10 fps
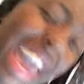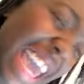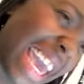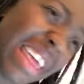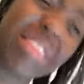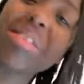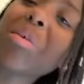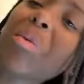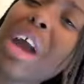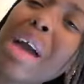and
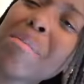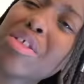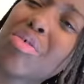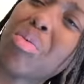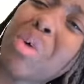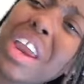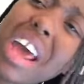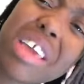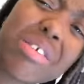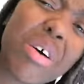Instagram and Twitter,
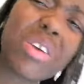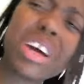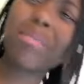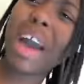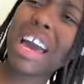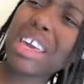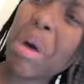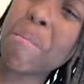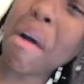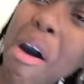and you're gonna look back at
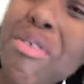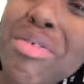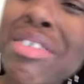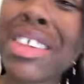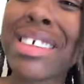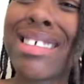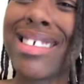your posts